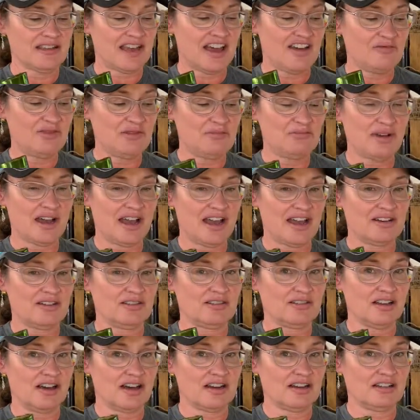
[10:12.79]
I've been buying a
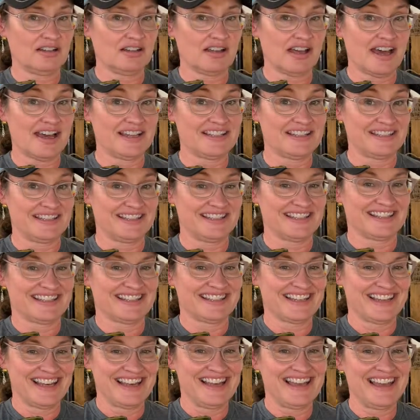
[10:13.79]
lot of glasses
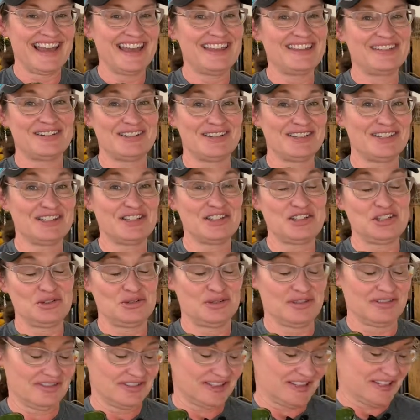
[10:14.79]
and there's just two
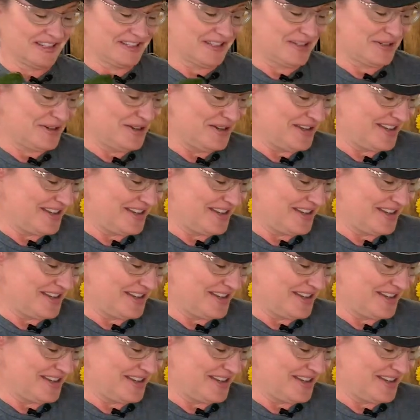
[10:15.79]
of us. So,